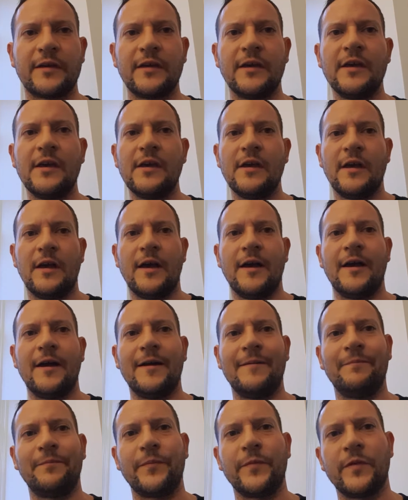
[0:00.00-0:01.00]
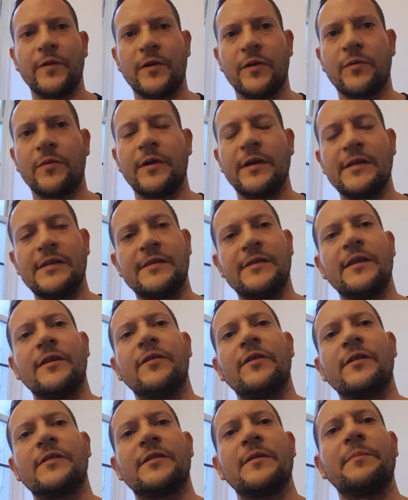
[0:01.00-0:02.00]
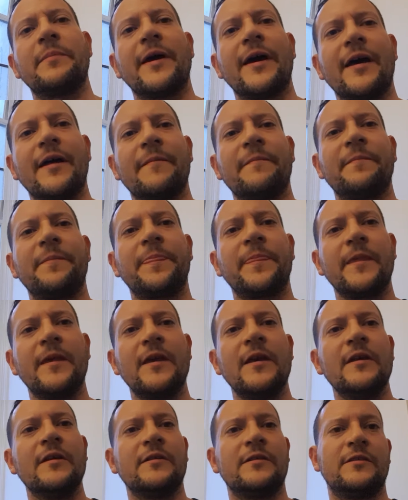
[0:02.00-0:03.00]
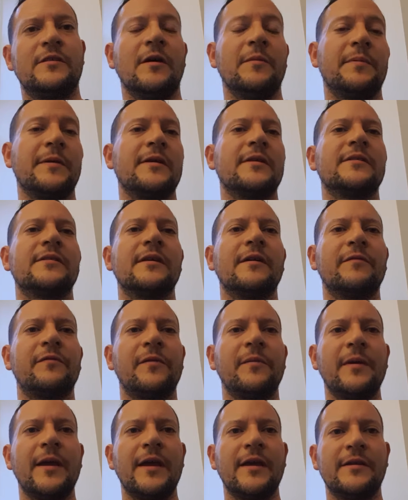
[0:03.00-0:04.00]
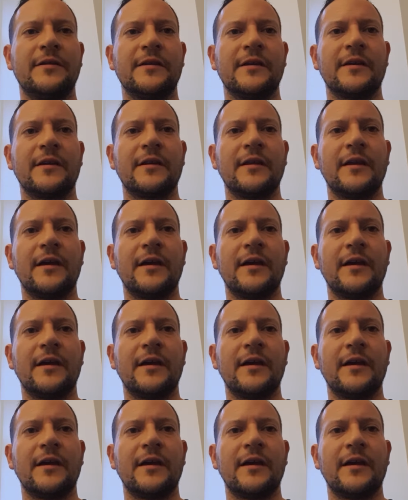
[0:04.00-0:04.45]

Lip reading: you're not really serious about stopping yourself from aging.